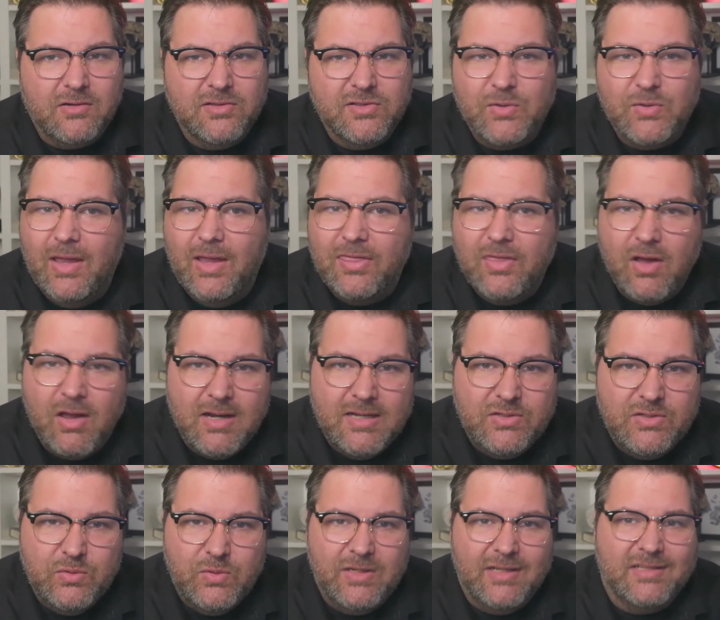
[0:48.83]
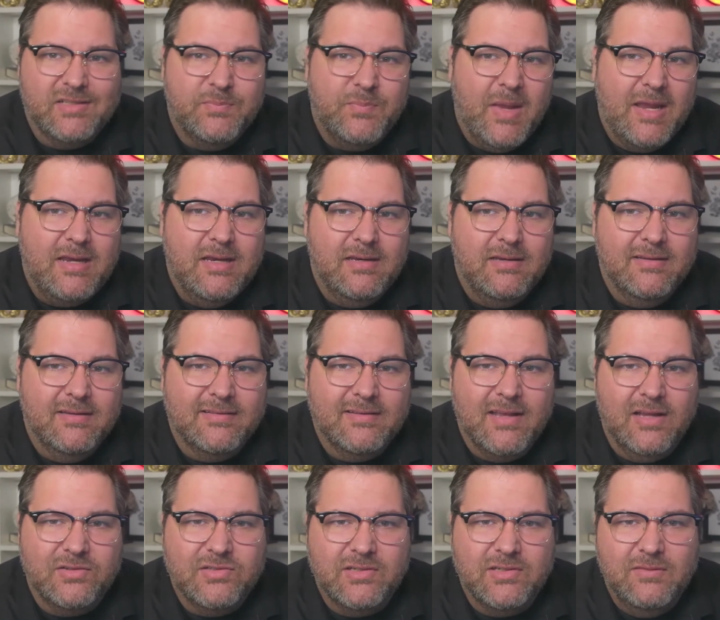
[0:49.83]
so I thought I'd do an expanded
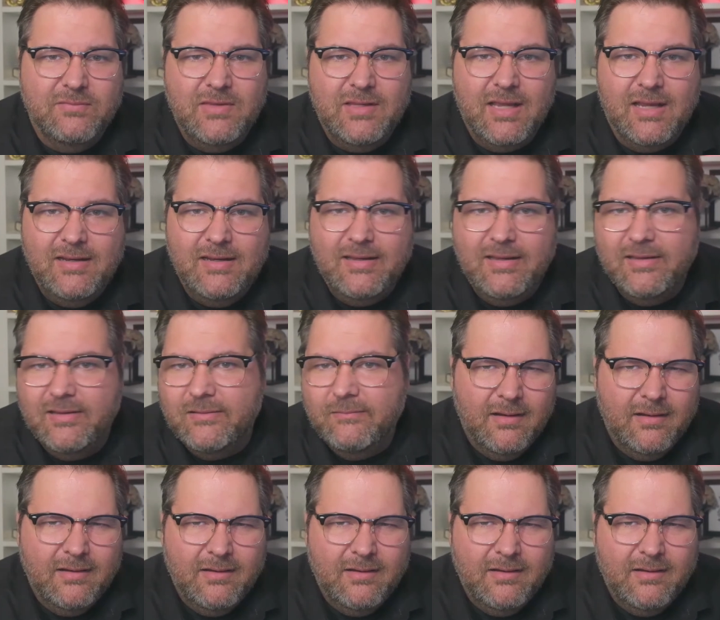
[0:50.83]
discussion of the idea.